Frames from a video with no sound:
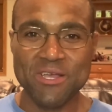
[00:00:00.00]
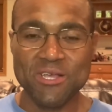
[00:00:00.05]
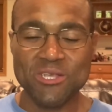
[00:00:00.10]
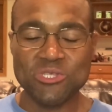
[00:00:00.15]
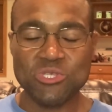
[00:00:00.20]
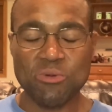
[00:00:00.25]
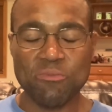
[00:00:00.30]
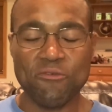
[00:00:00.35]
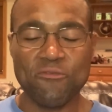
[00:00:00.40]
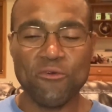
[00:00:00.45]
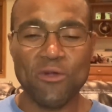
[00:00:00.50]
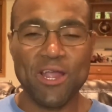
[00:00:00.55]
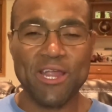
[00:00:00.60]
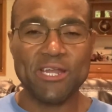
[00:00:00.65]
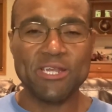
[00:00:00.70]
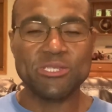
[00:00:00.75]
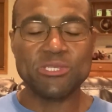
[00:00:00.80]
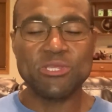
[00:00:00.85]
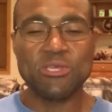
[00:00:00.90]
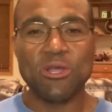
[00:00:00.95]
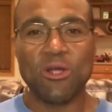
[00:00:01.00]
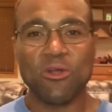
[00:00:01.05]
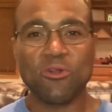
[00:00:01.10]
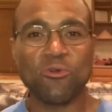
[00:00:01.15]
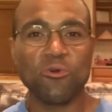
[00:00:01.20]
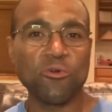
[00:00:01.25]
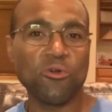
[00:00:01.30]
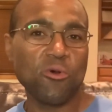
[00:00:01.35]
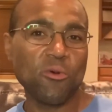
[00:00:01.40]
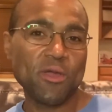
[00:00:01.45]
So before I get into the
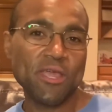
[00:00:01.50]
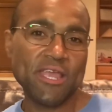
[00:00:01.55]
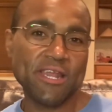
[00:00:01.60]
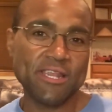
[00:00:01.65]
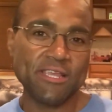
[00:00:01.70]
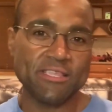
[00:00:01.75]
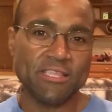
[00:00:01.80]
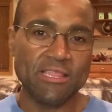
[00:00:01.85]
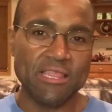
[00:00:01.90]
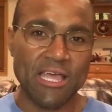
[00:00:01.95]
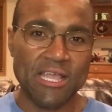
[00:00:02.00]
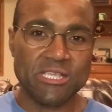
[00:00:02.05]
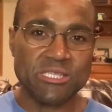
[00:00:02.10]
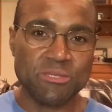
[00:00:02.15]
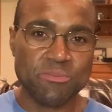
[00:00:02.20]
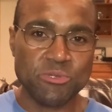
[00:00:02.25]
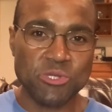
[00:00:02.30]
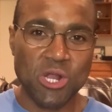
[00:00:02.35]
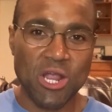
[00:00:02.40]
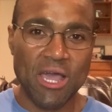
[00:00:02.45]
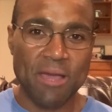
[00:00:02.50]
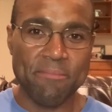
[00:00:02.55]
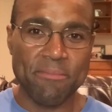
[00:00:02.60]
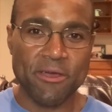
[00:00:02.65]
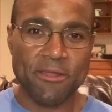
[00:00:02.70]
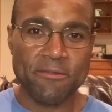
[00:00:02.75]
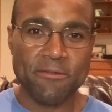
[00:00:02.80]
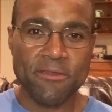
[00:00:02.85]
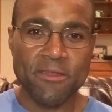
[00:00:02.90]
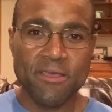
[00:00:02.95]
article, go ahead, hit the like and subscribe
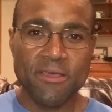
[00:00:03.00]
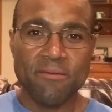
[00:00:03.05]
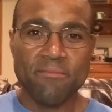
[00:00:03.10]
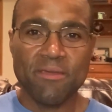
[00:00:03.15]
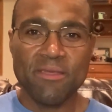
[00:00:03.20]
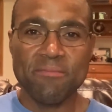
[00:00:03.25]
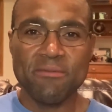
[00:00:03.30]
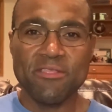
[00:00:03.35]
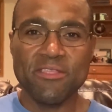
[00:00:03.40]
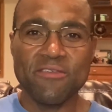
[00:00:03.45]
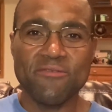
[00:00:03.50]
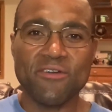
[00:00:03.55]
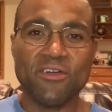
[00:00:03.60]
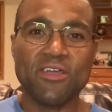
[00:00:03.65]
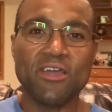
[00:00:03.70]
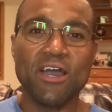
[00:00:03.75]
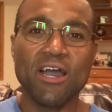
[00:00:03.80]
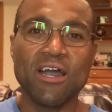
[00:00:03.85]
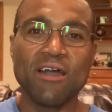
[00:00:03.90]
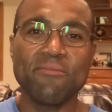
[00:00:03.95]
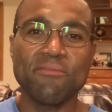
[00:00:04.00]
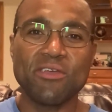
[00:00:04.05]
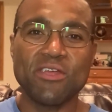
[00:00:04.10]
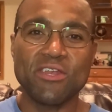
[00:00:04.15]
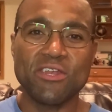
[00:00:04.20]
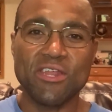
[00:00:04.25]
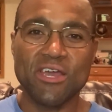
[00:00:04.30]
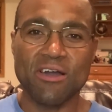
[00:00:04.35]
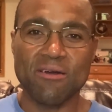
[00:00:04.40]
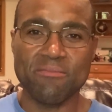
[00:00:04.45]
button, and leave a
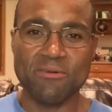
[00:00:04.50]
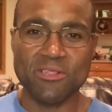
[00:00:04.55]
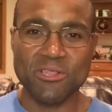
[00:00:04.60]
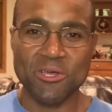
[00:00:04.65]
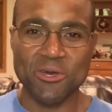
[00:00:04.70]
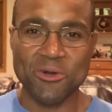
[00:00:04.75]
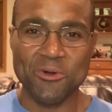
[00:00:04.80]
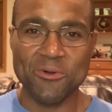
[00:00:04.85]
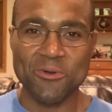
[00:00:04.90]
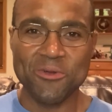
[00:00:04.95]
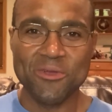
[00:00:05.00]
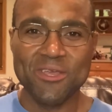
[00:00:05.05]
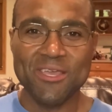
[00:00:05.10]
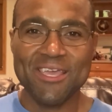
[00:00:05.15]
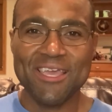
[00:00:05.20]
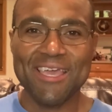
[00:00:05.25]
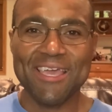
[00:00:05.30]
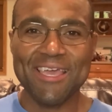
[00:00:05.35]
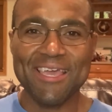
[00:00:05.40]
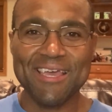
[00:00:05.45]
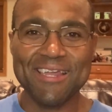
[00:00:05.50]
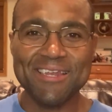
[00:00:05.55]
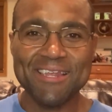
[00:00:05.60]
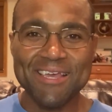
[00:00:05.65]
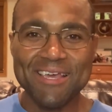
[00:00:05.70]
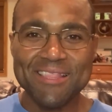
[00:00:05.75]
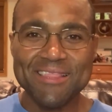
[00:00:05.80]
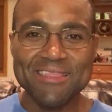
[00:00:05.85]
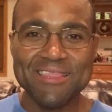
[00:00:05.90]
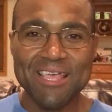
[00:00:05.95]
comment down below, and
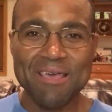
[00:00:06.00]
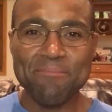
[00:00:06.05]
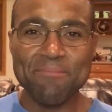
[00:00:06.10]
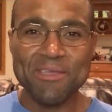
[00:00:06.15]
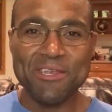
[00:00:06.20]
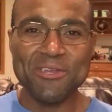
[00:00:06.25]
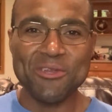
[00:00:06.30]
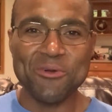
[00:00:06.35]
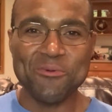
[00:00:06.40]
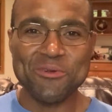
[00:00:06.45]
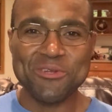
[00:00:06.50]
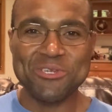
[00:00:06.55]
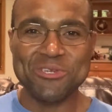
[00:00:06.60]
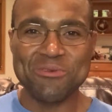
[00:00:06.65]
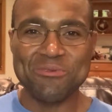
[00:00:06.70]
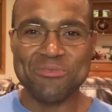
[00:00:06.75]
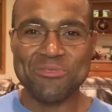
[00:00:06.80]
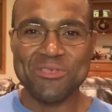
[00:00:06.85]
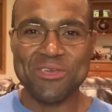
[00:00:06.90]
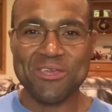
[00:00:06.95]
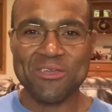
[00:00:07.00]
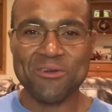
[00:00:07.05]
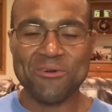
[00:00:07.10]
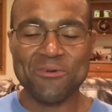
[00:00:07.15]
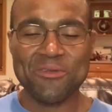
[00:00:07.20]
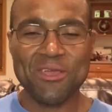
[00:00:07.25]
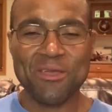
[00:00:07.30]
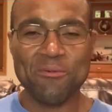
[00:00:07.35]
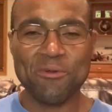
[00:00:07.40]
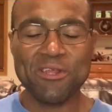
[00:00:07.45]
let me know what you think,
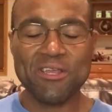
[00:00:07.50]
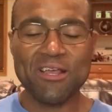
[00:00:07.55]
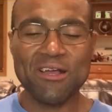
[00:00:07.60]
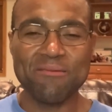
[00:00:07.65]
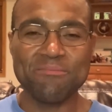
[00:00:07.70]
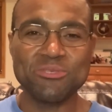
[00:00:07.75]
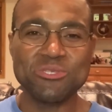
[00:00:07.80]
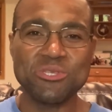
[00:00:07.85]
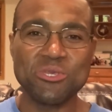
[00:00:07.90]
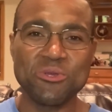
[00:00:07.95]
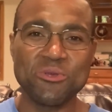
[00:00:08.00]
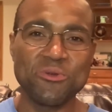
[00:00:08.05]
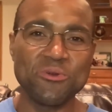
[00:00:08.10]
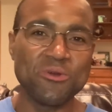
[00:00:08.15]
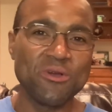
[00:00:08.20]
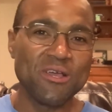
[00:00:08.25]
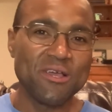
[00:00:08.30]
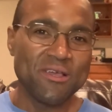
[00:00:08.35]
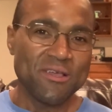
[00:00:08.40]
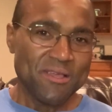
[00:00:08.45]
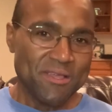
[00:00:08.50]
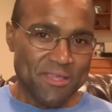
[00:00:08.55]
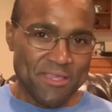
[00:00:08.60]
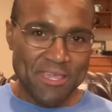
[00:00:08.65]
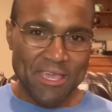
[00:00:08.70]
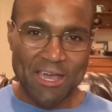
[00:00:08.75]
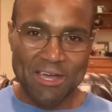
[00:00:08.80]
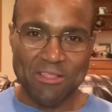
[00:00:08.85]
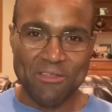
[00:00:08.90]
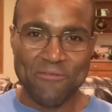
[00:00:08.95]
okay? When it comes to
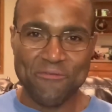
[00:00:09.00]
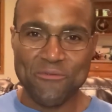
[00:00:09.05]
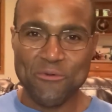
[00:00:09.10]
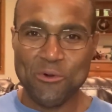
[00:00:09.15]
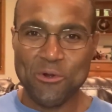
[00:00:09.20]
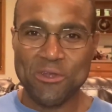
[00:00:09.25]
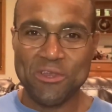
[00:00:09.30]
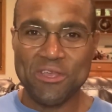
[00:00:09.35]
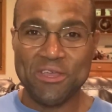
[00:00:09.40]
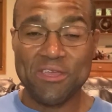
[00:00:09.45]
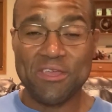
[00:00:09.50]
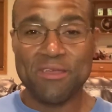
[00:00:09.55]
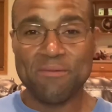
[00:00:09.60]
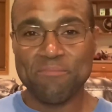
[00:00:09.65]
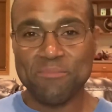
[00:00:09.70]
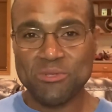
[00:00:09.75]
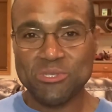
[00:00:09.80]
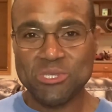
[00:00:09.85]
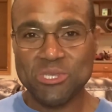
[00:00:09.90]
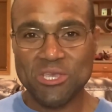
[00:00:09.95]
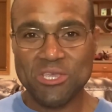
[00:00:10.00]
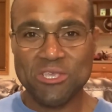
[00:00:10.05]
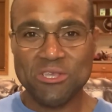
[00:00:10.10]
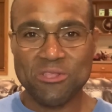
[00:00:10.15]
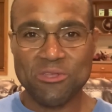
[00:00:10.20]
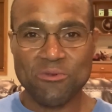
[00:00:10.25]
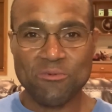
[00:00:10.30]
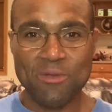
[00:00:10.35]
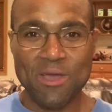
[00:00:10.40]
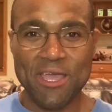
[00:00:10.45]
California in
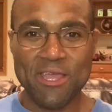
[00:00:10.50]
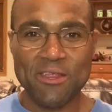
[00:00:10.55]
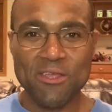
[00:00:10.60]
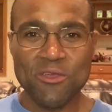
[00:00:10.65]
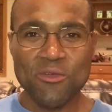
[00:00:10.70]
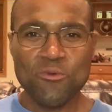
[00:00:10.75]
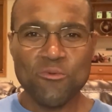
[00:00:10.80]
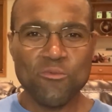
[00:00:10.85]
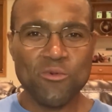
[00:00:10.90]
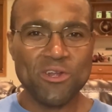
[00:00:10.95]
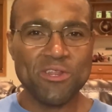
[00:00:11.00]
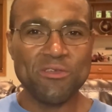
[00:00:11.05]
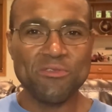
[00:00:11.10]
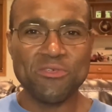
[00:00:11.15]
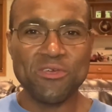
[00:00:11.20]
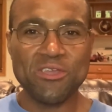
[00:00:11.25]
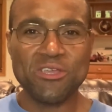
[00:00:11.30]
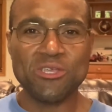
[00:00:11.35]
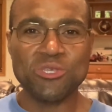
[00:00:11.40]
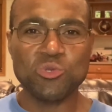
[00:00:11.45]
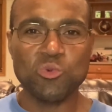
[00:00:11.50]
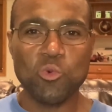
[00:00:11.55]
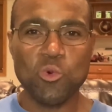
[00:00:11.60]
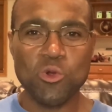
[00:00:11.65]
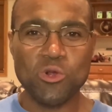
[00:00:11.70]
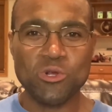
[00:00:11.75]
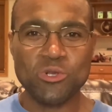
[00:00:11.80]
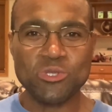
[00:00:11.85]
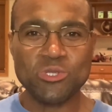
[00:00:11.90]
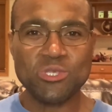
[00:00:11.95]
particular, right? What do you think is
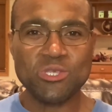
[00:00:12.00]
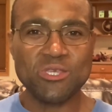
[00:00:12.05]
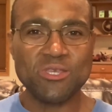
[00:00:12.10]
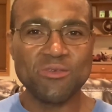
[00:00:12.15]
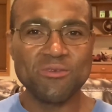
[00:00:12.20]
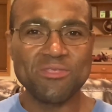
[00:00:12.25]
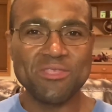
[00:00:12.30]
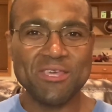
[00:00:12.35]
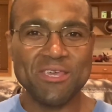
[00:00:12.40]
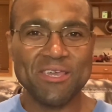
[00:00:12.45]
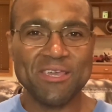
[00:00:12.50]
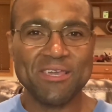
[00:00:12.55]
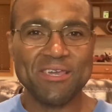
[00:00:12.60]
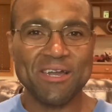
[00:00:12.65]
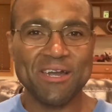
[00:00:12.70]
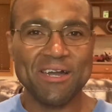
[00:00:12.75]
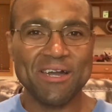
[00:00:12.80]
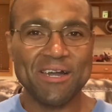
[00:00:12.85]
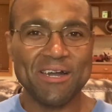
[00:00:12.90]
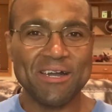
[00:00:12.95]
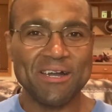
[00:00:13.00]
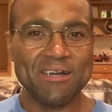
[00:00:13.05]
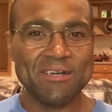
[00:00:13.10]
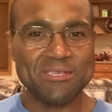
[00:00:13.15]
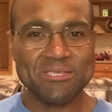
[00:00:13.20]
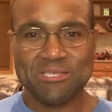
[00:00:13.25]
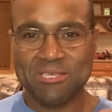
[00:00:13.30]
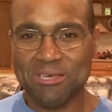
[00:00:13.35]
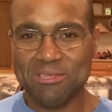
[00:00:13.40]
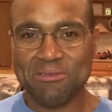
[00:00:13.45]
worse? Do you think
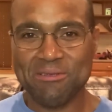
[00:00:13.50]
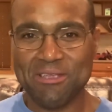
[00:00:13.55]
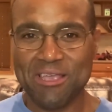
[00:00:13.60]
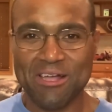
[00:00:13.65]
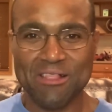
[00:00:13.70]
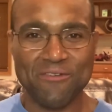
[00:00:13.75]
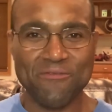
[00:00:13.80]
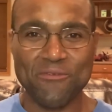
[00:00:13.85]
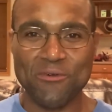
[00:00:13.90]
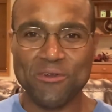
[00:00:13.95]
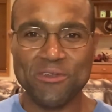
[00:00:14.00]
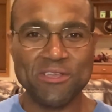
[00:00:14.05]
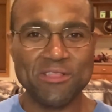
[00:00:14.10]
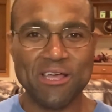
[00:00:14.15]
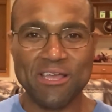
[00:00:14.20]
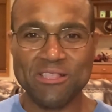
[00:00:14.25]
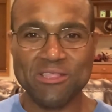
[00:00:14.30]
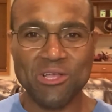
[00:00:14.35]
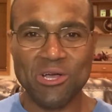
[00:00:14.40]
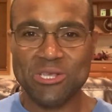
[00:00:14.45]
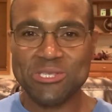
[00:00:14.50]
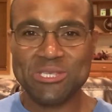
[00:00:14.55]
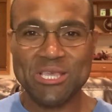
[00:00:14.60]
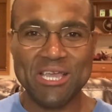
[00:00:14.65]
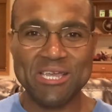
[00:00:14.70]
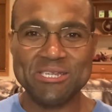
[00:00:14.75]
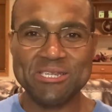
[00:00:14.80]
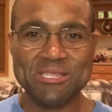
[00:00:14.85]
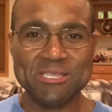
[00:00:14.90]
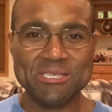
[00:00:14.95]
Southern California, like Los
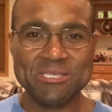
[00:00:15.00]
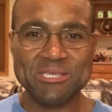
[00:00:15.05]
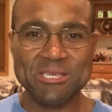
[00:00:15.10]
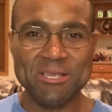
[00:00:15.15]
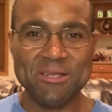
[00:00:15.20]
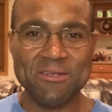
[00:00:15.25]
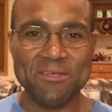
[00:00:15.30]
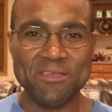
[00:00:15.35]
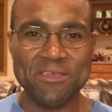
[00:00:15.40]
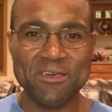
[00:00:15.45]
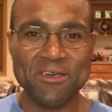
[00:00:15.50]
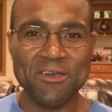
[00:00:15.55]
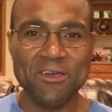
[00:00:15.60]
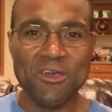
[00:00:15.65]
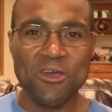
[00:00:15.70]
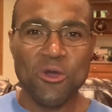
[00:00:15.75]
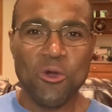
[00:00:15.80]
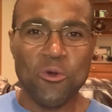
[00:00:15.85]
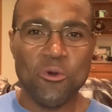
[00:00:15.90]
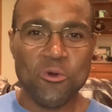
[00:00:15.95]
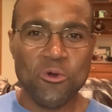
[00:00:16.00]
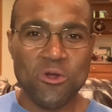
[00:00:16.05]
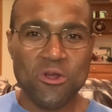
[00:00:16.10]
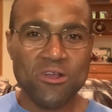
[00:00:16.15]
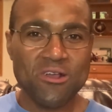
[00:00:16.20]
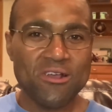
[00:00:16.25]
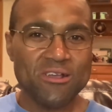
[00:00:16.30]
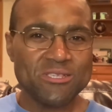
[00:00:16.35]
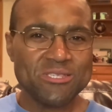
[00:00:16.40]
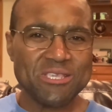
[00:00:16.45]
Angeles area,
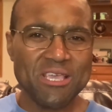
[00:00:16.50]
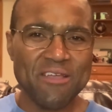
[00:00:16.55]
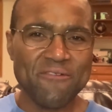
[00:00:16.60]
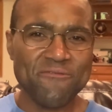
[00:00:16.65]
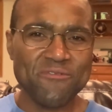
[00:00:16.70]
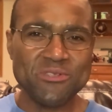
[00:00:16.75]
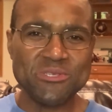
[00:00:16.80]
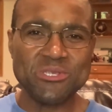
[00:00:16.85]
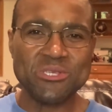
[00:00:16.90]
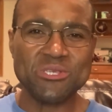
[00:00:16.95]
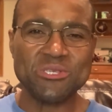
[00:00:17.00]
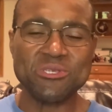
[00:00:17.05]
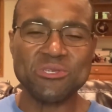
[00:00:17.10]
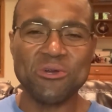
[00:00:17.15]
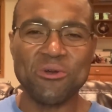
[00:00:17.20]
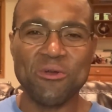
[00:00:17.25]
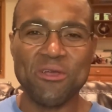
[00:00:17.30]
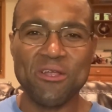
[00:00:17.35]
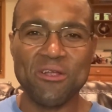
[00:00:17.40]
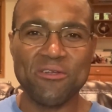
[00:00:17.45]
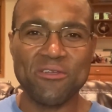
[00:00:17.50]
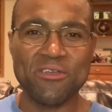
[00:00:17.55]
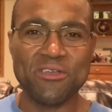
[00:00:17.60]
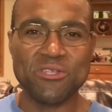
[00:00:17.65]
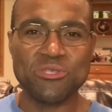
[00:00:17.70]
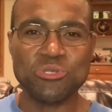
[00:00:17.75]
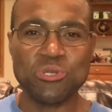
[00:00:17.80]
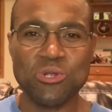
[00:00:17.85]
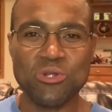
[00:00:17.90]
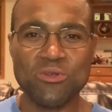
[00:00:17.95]
or San Francisco area
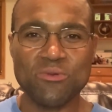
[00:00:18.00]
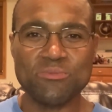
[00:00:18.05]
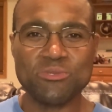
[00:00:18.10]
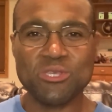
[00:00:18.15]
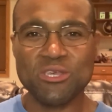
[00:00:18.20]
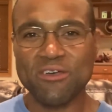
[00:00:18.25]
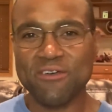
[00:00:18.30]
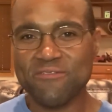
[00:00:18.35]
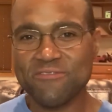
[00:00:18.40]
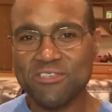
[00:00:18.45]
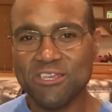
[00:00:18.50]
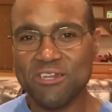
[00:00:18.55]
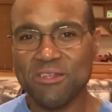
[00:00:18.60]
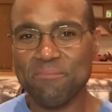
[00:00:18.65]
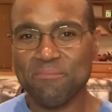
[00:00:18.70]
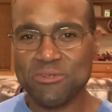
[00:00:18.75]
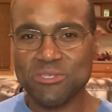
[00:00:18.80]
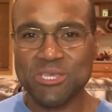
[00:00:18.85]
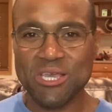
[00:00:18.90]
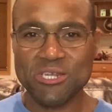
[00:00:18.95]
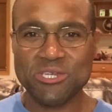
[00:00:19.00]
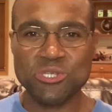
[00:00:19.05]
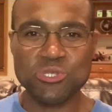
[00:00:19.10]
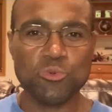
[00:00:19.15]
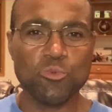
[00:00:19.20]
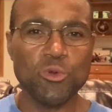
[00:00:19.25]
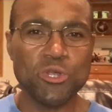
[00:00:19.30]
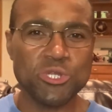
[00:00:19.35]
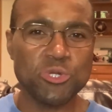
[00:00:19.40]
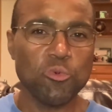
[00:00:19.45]
in terms of tenant protections?
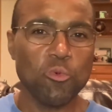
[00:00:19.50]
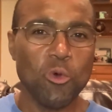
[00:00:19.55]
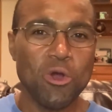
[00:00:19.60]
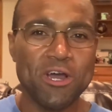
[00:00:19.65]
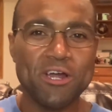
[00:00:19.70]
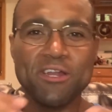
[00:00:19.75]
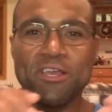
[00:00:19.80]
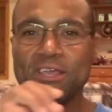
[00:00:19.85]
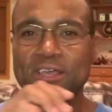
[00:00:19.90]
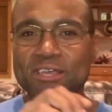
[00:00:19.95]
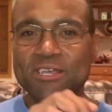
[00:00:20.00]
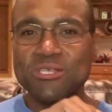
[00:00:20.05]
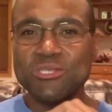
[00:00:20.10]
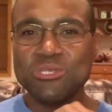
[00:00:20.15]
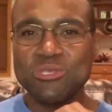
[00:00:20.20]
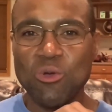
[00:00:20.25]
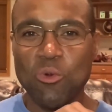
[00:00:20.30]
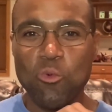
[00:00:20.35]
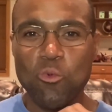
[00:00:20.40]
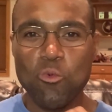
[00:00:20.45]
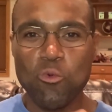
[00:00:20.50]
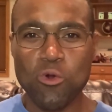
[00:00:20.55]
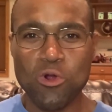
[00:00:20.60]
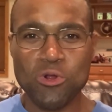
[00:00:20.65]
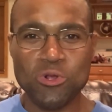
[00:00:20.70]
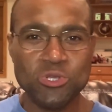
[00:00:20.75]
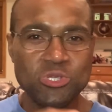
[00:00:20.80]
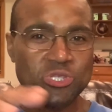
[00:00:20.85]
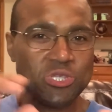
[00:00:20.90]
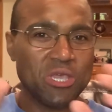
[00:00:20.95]
Which one is the
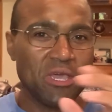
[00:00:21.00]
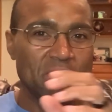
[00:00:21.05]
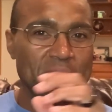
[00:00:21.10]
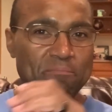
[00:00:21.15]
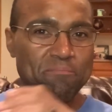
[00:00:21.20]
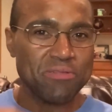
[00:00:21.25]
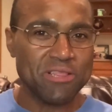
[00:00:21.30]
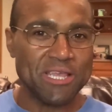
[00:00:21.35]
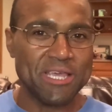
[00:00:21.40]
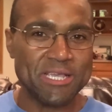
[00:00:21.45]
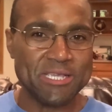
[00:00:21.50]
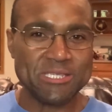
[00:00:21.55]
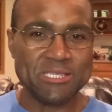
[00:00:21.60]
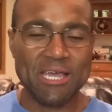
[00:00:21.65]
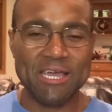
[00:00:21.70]
worst place?